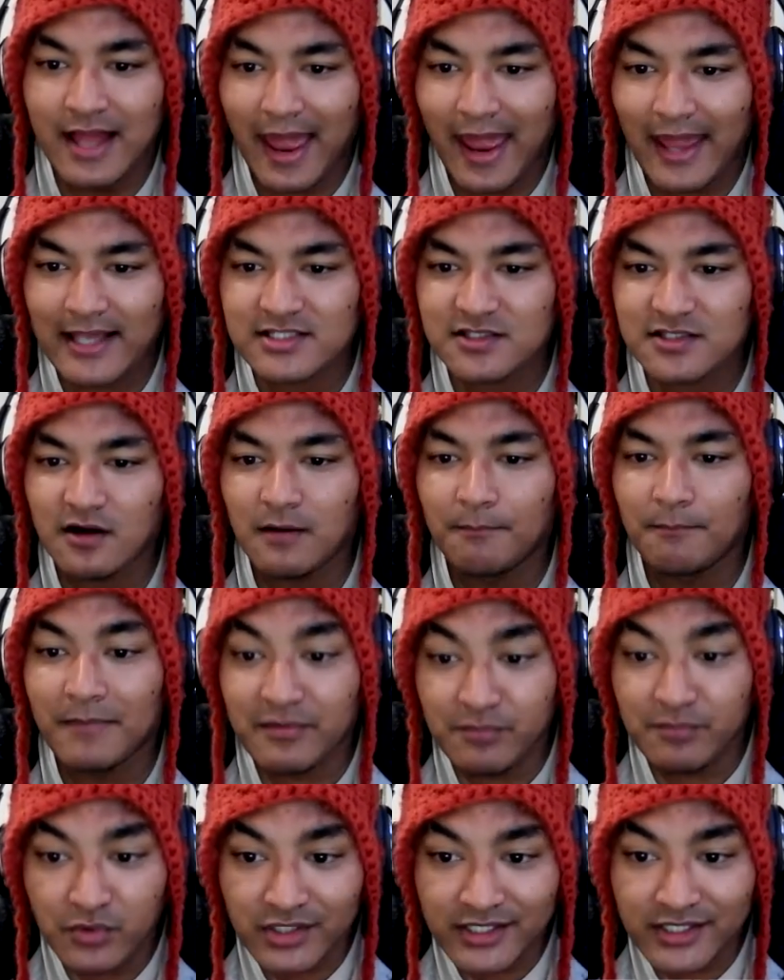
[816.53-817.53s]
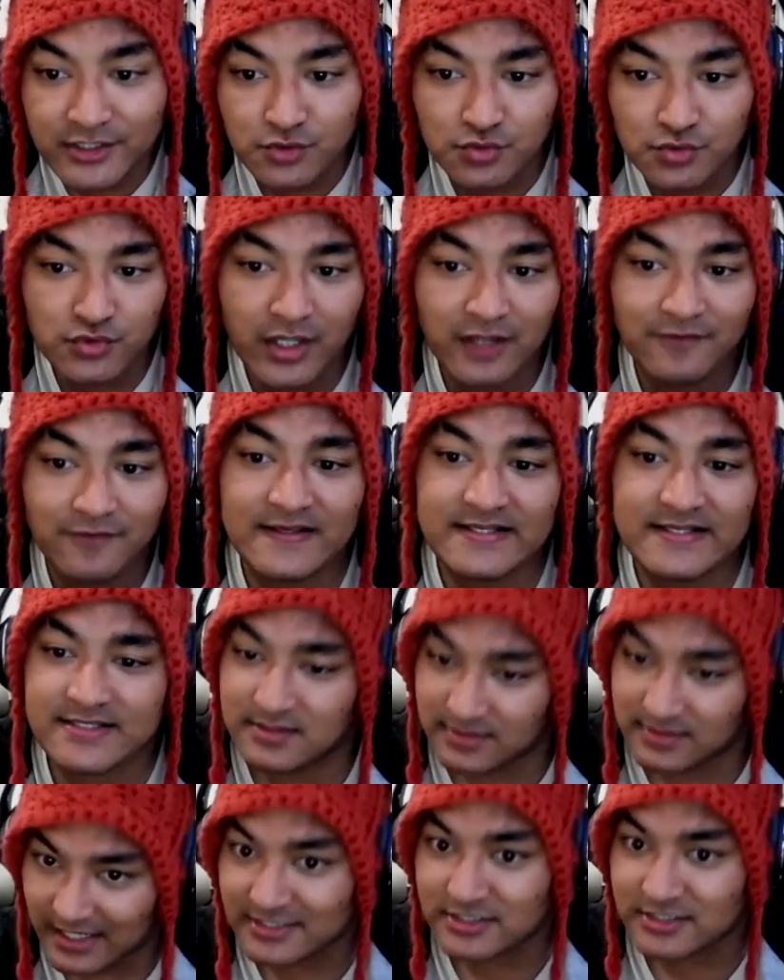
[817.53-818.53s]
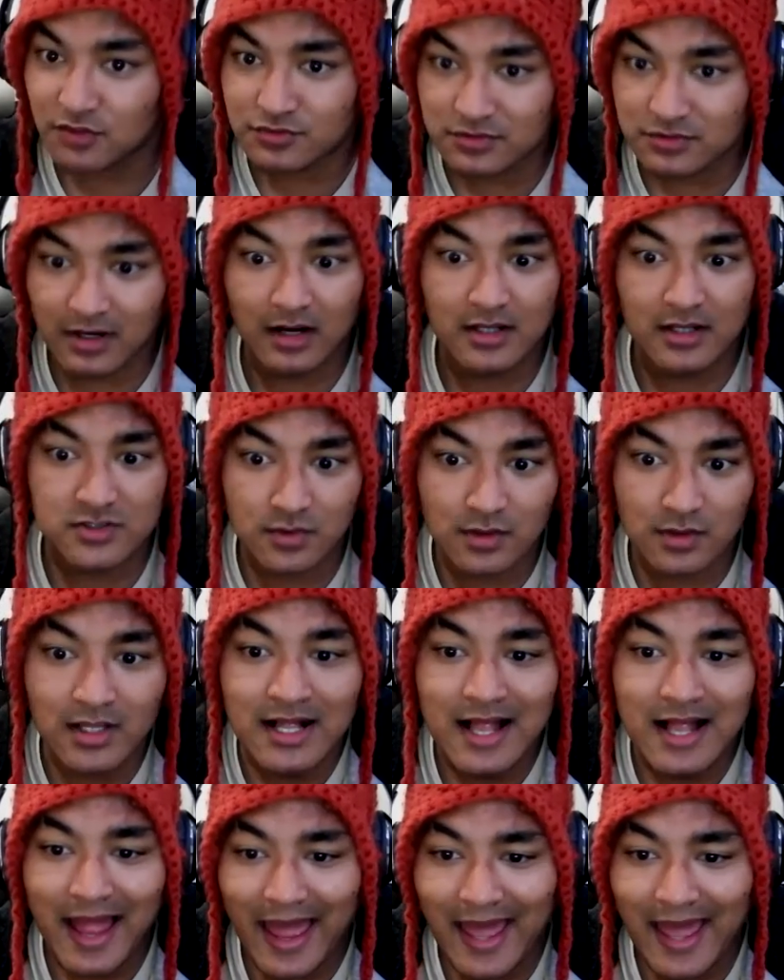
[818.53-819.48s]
As a memory to the aviation, that sounds right as well.